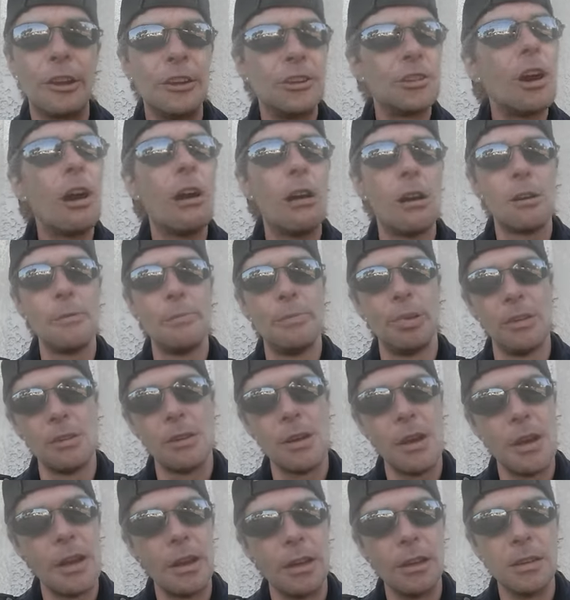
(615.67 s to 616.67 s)
guitar
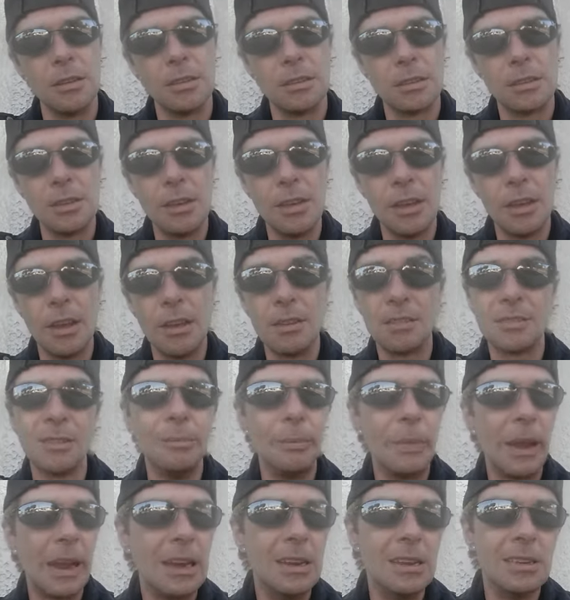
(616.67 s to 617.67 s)
playing is
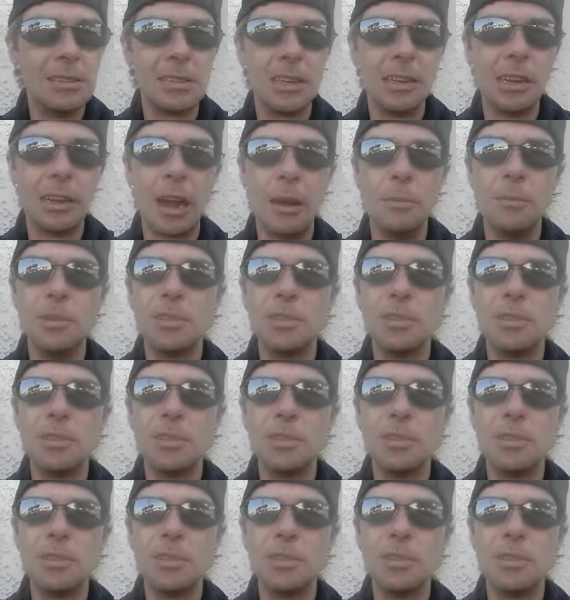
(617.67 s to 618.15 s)
amazing.